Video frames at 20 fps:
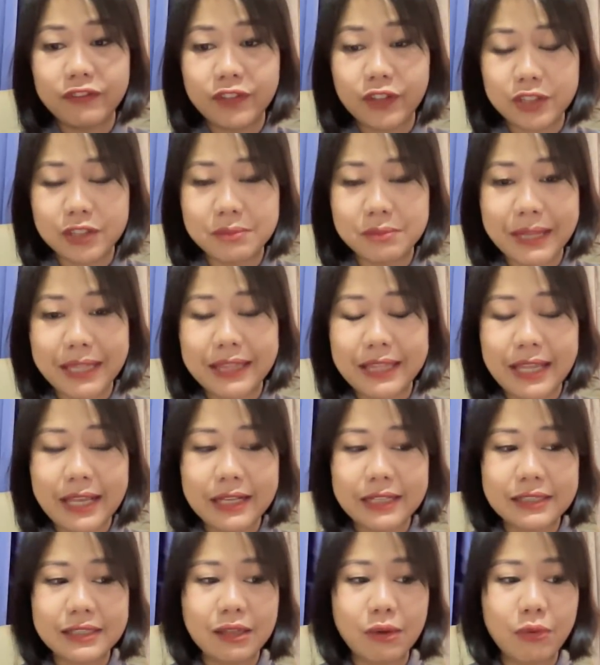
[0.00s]

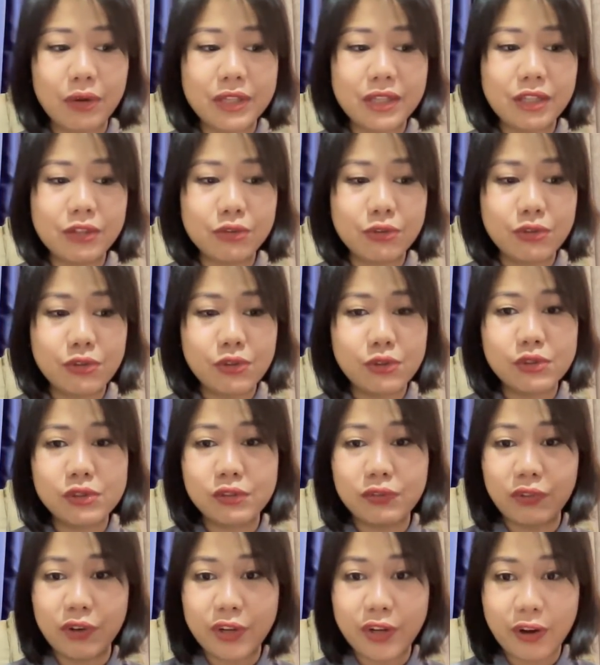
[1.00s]
cosmetics, the one that you
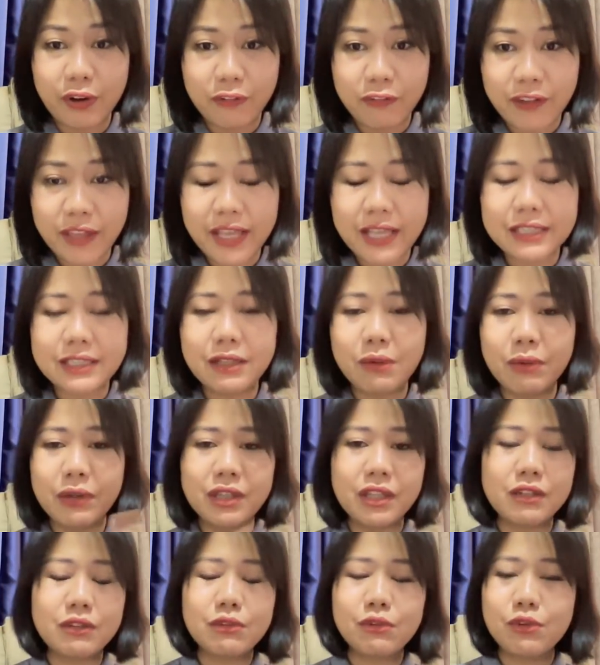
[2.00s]
use for your face, the one
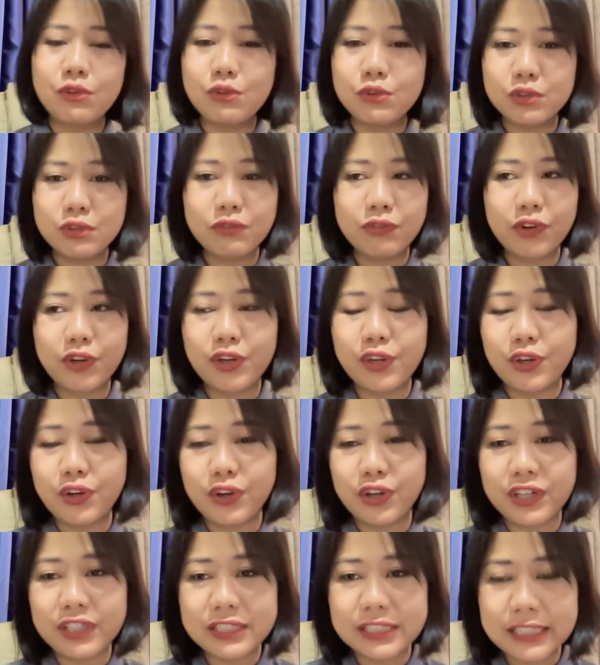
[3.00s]
that you use for
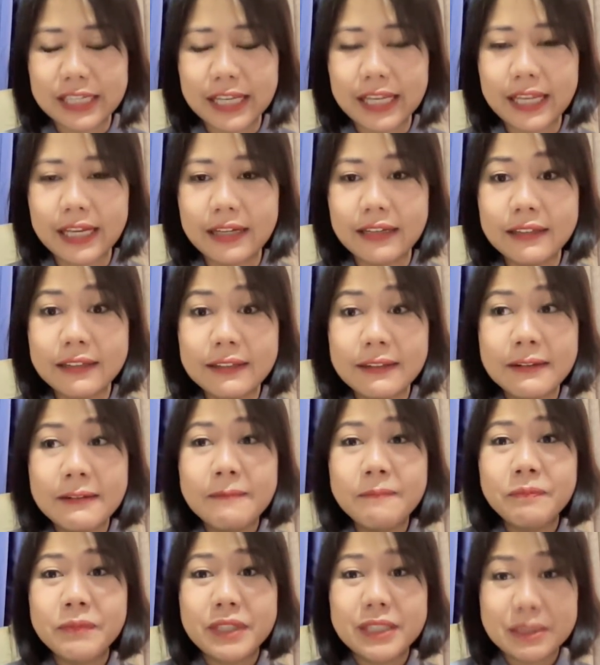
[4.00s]
your skin,
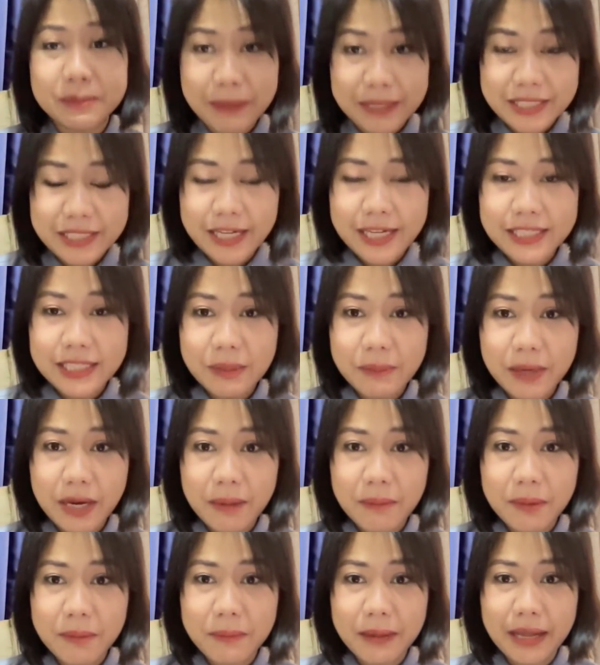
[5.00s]
especially sa
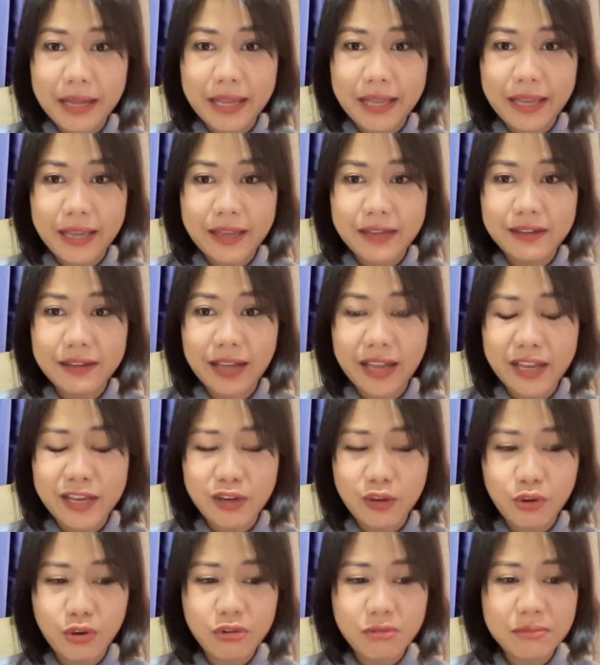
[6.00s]
mga babae. I
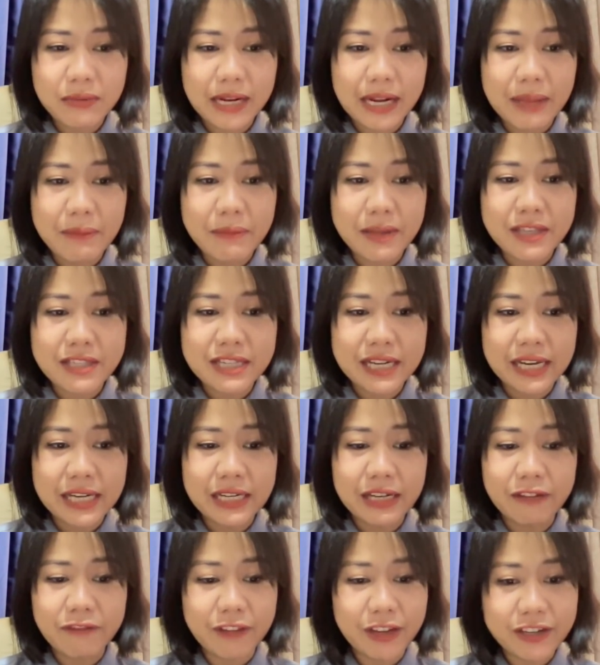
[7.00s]
know marami
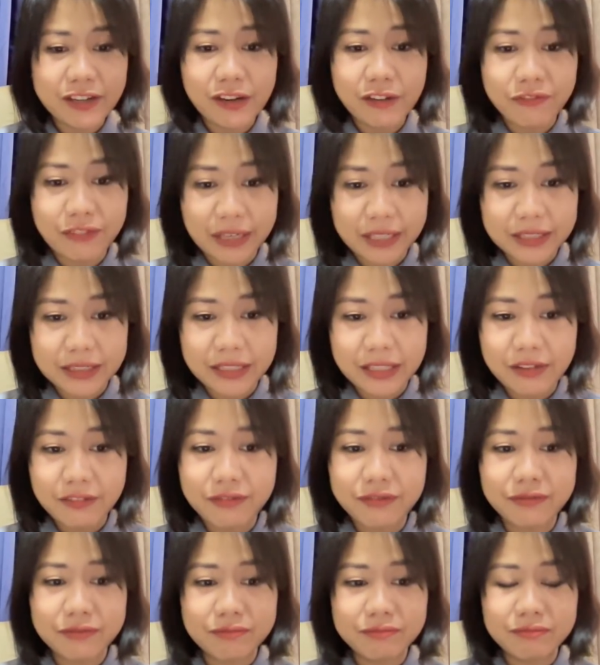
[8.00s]
dyan, very effective,
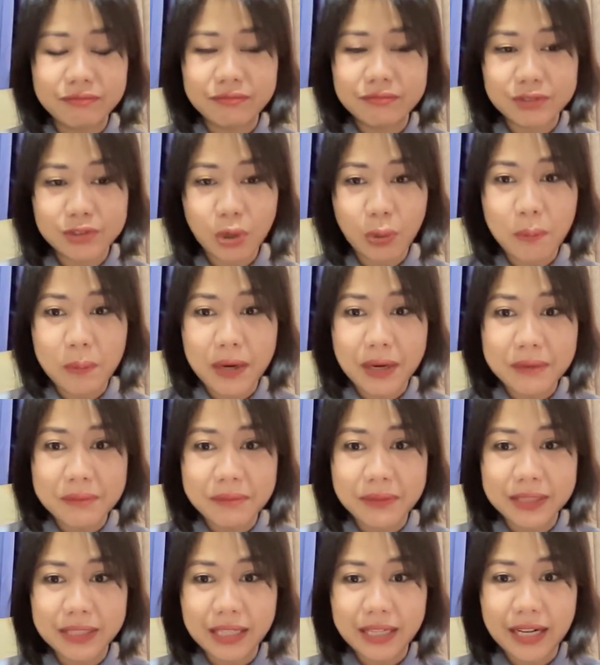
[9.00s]

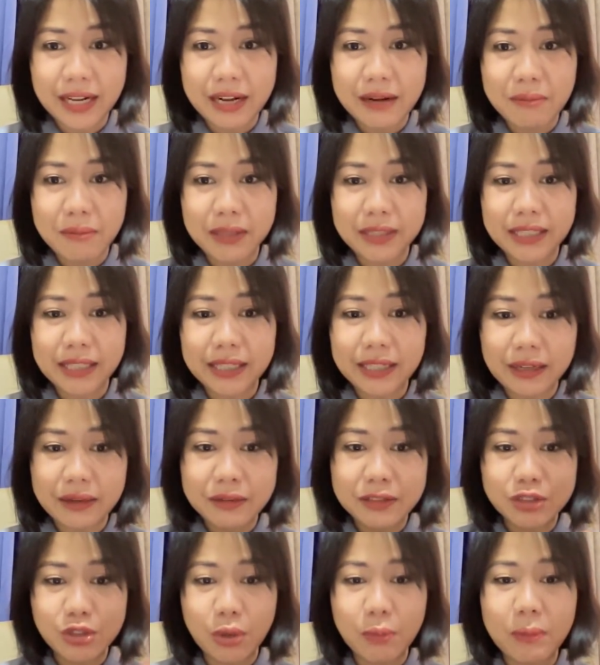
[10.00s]
sobrang matagal
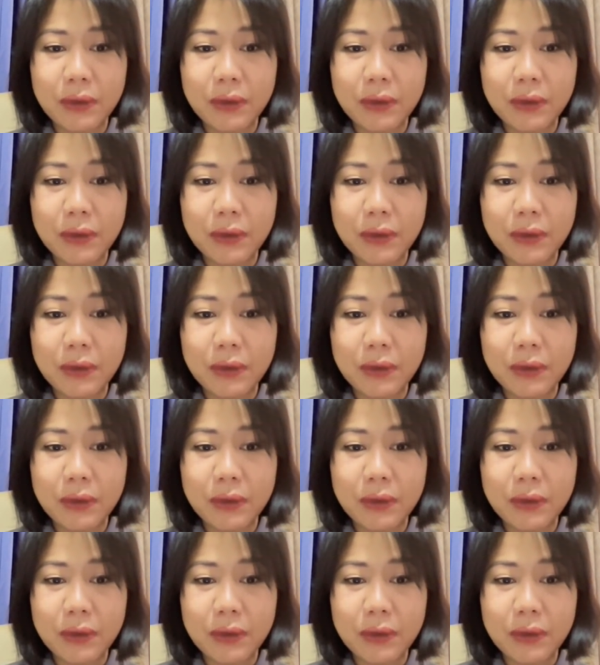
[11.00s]
matanggal,